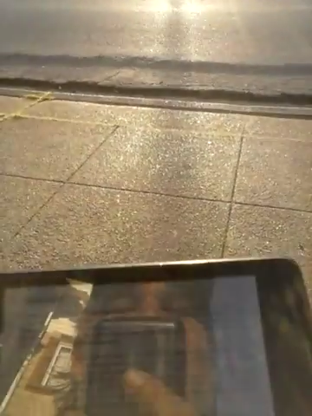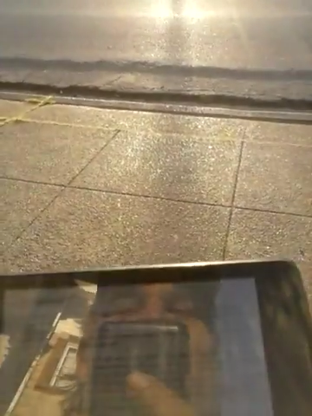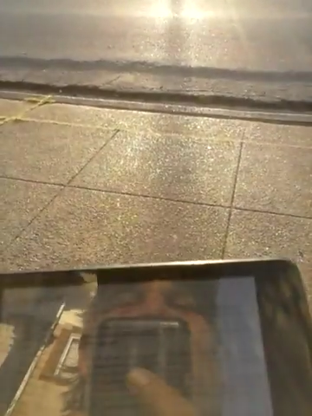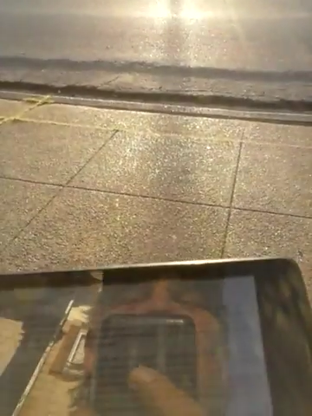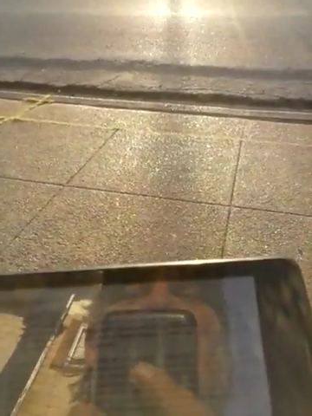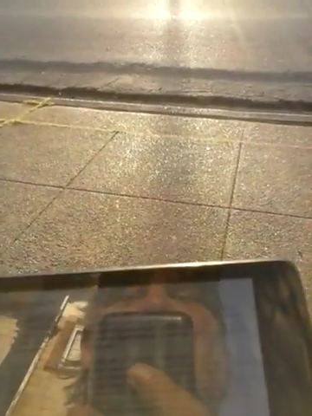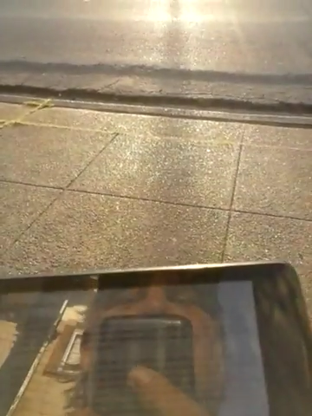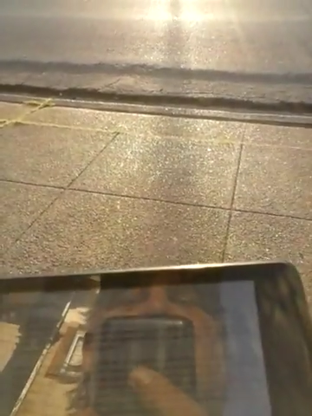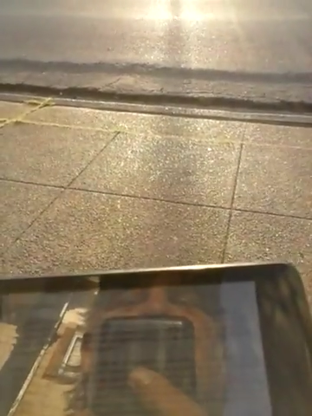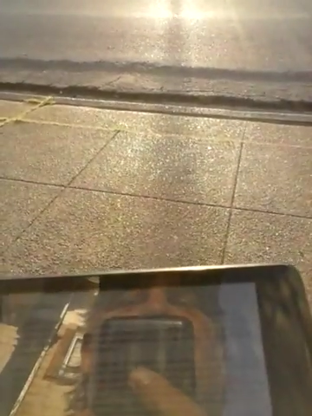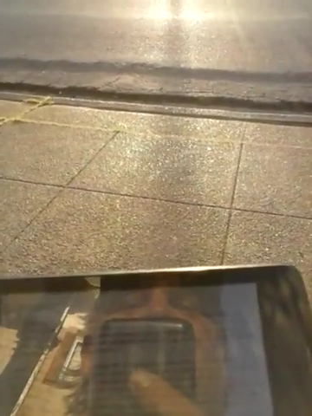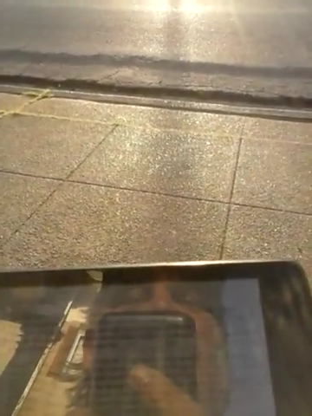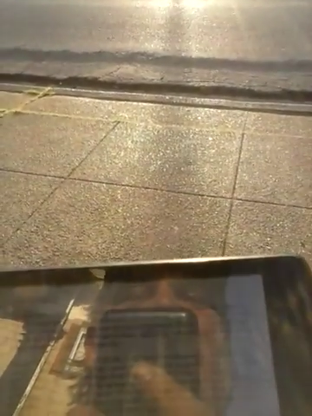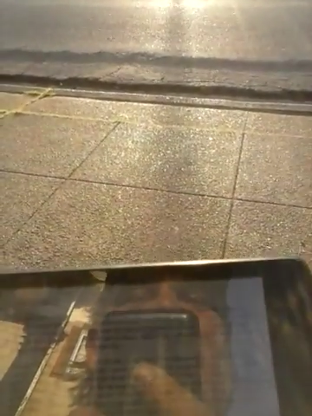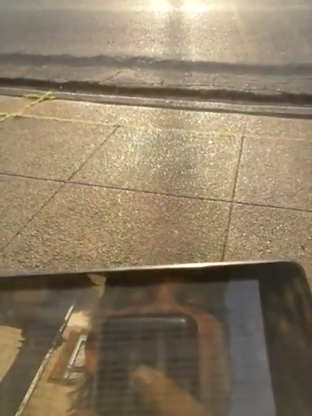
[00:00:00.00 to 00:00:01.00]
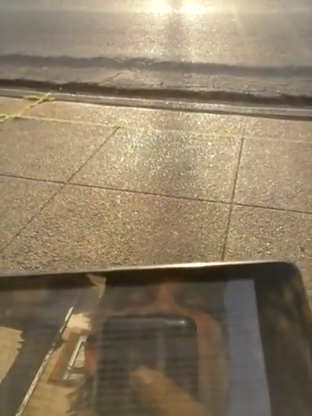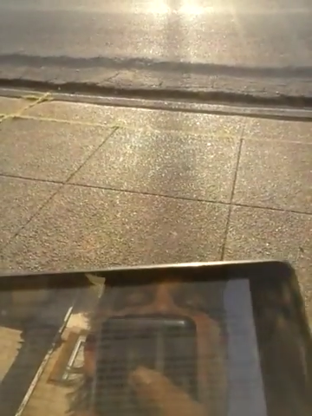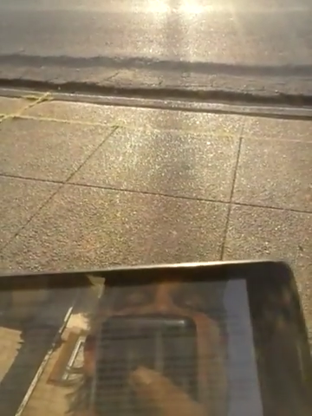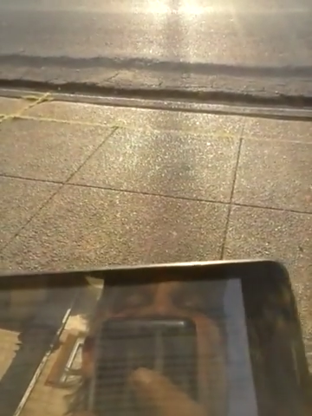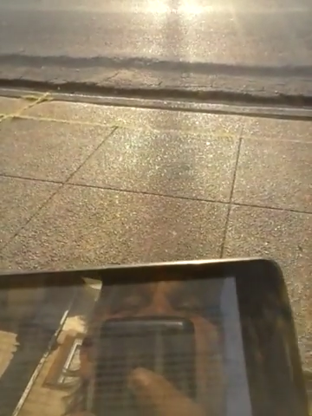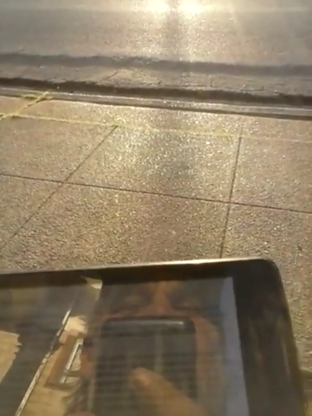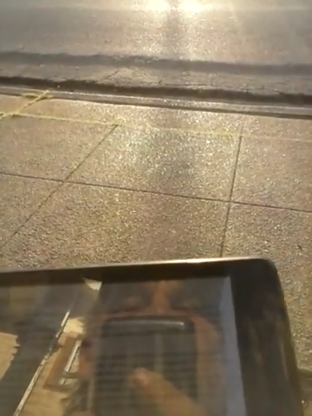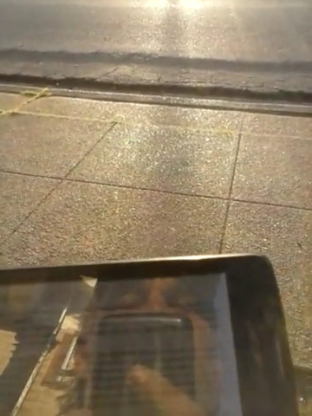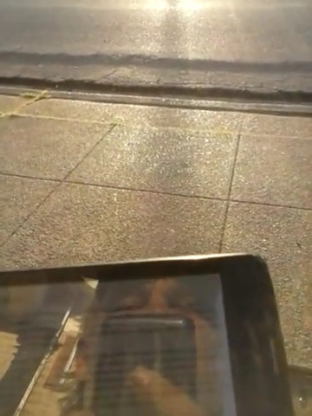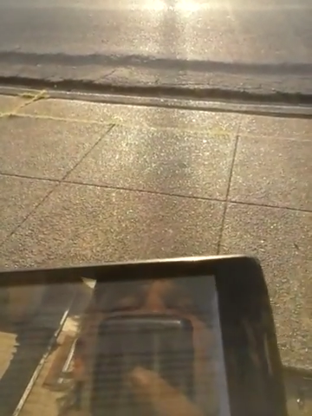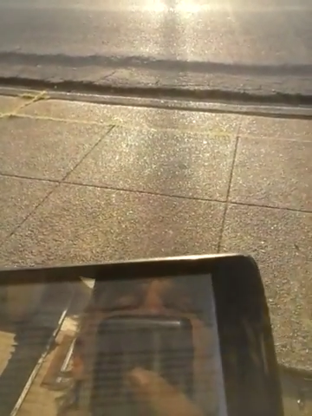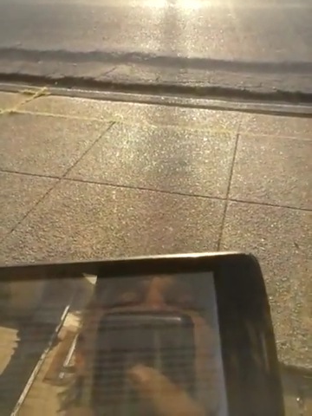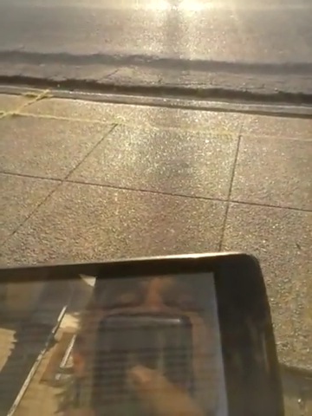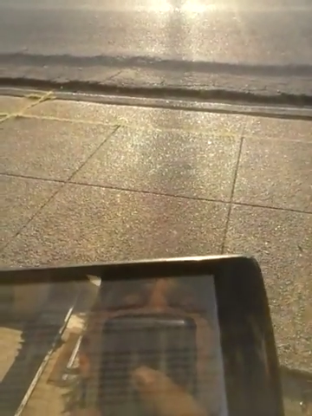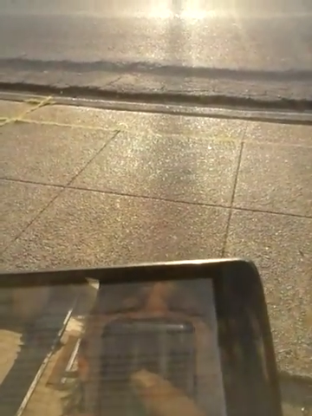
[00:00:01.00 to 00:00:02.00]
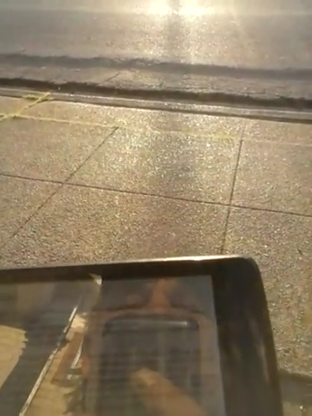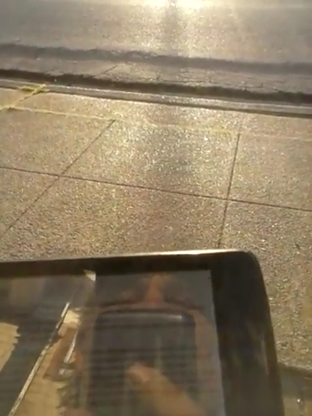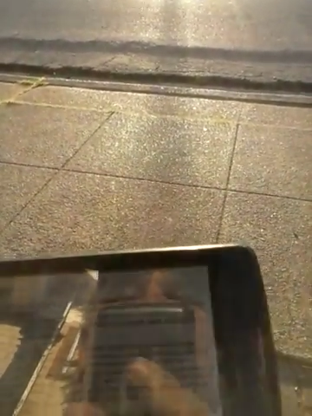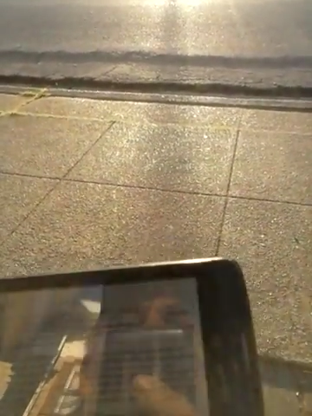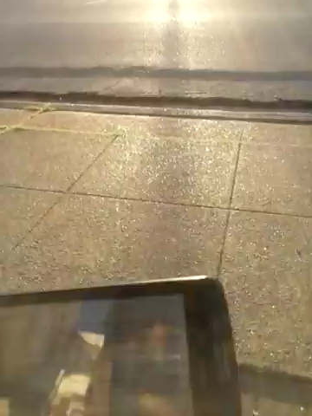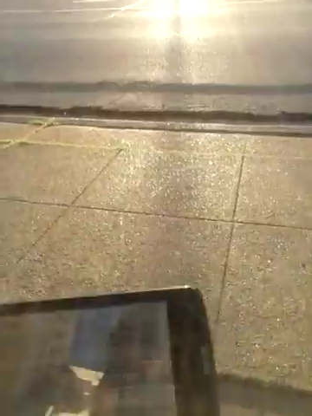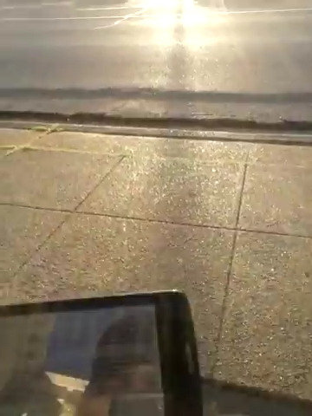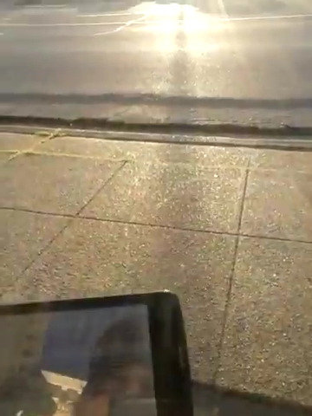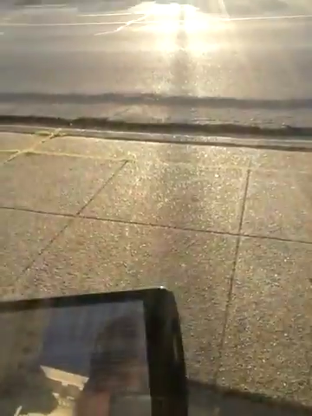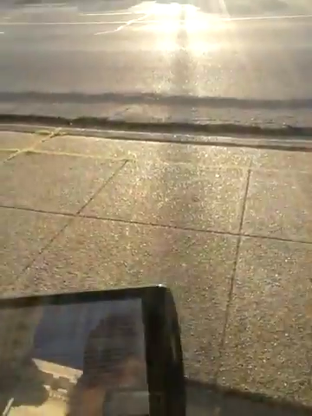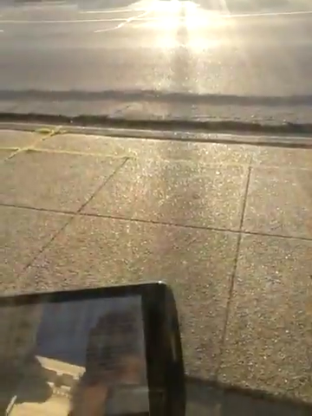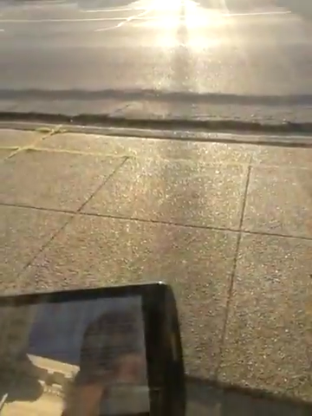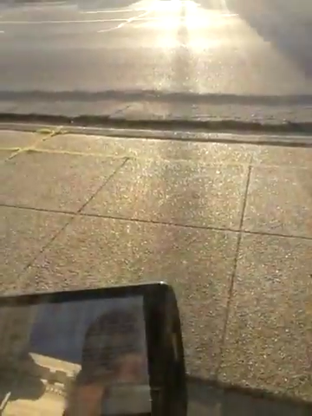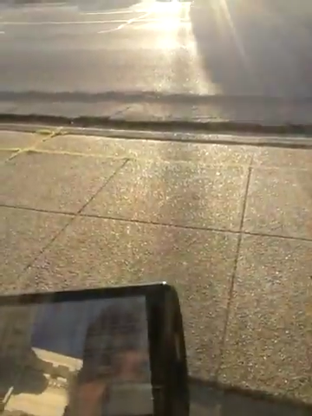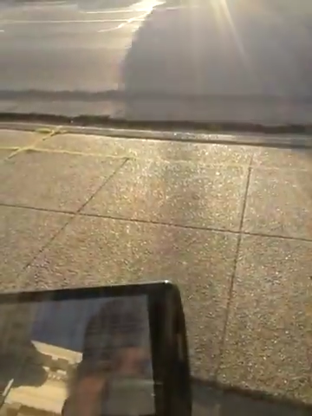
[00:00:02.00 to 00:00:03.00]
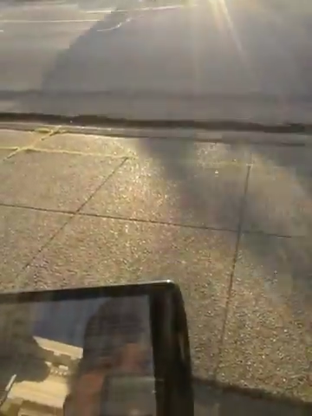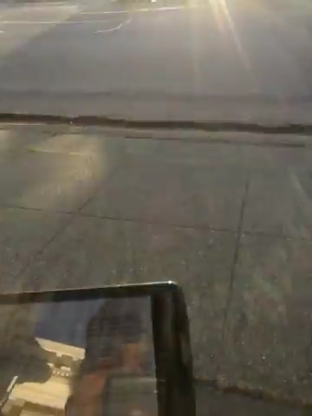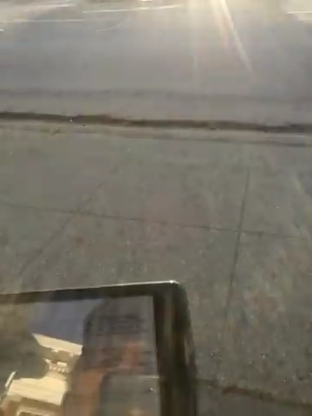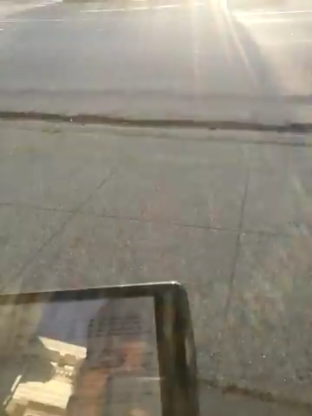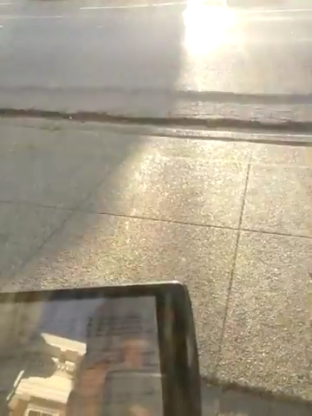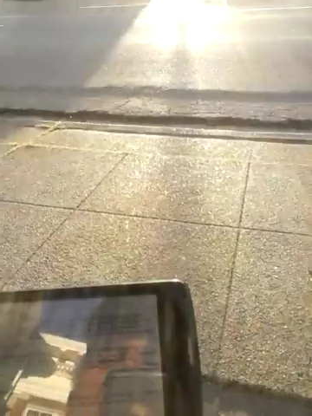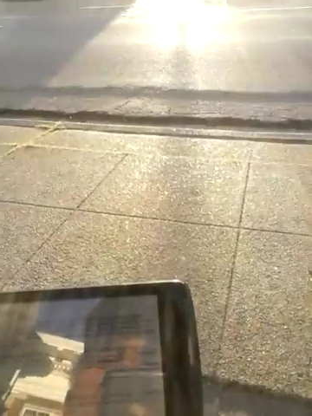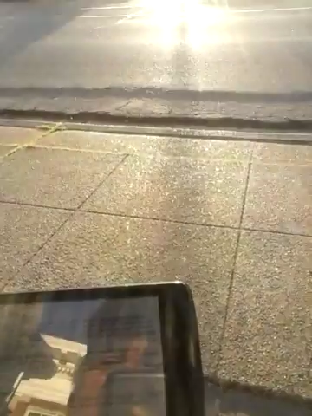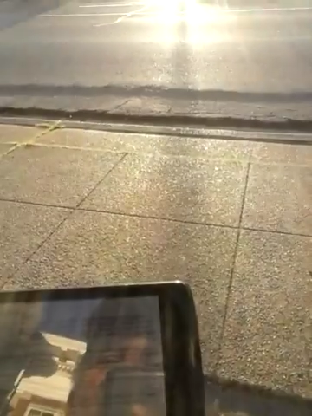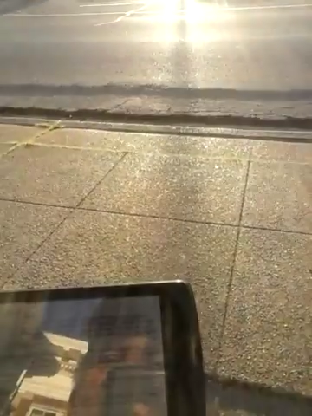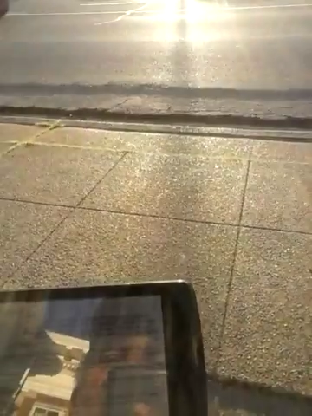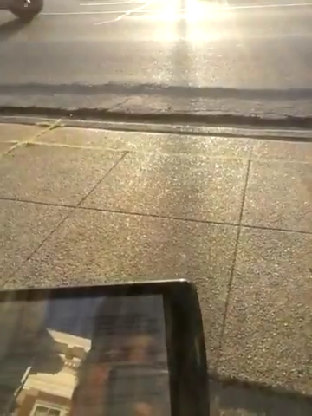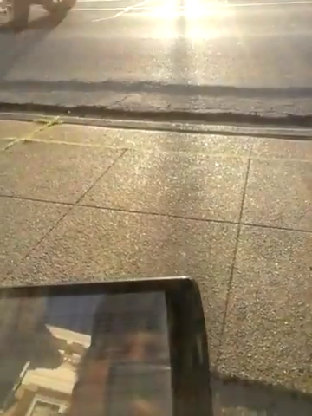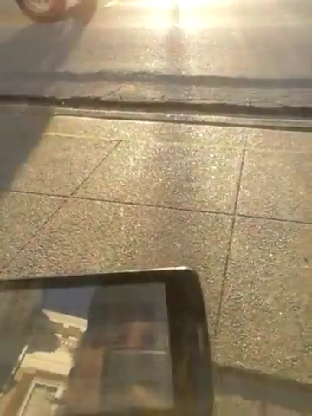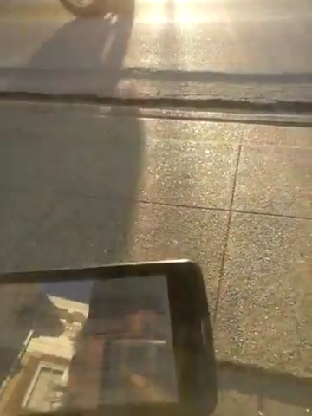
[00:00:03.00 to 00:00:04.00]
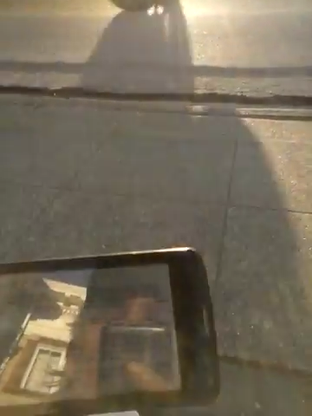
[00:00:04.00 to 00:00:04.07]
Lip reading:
Nobody's mouth can be seen.